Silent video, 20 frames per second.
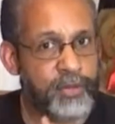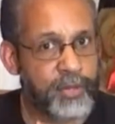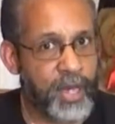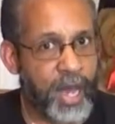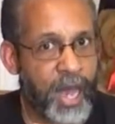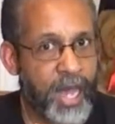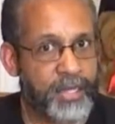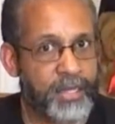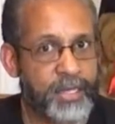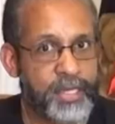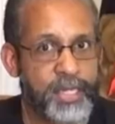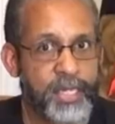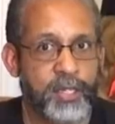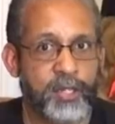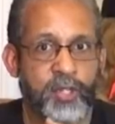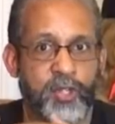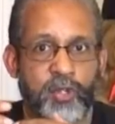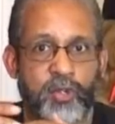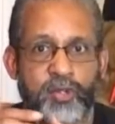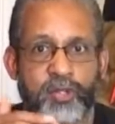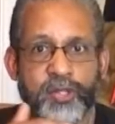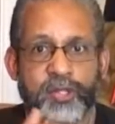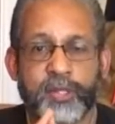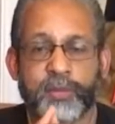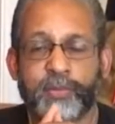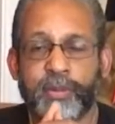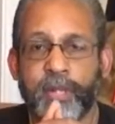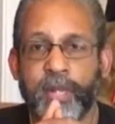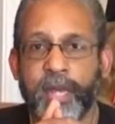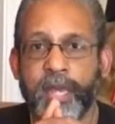Caitlín uses
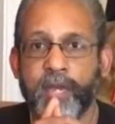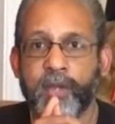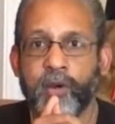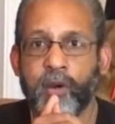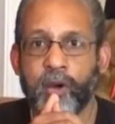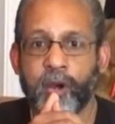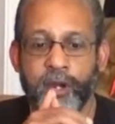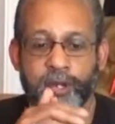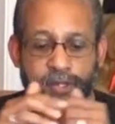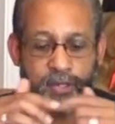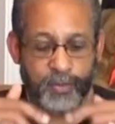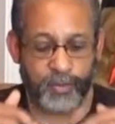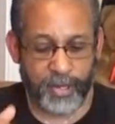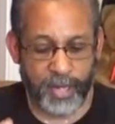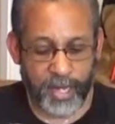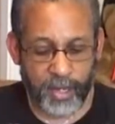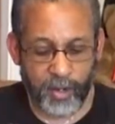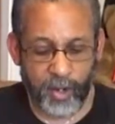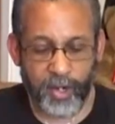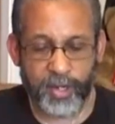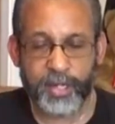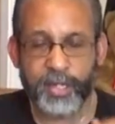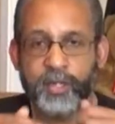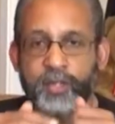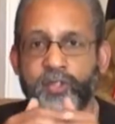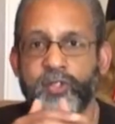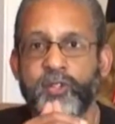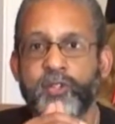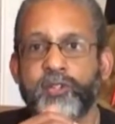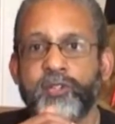the playing cards, the playing card
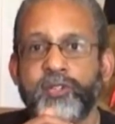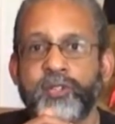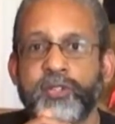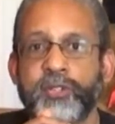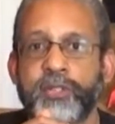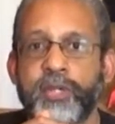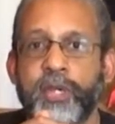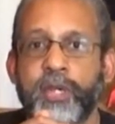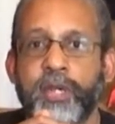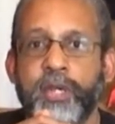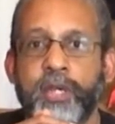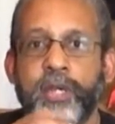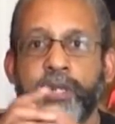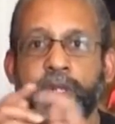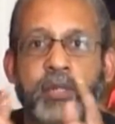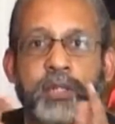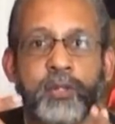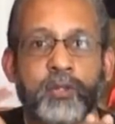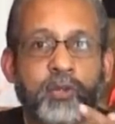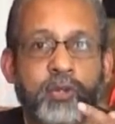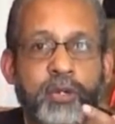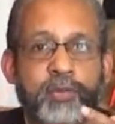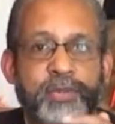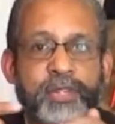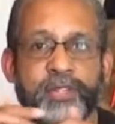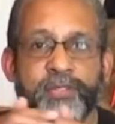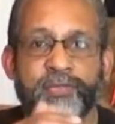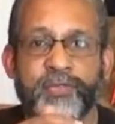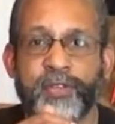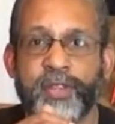inserts in
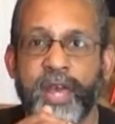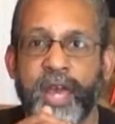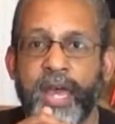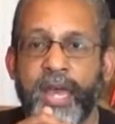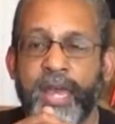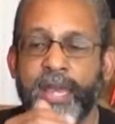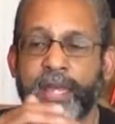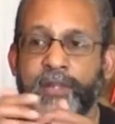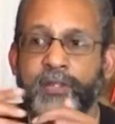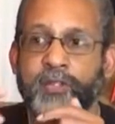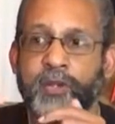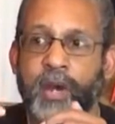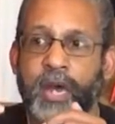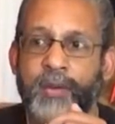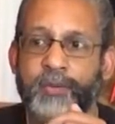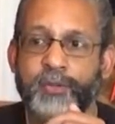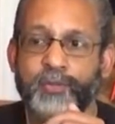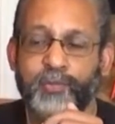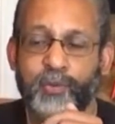Lenormand for that. And so I was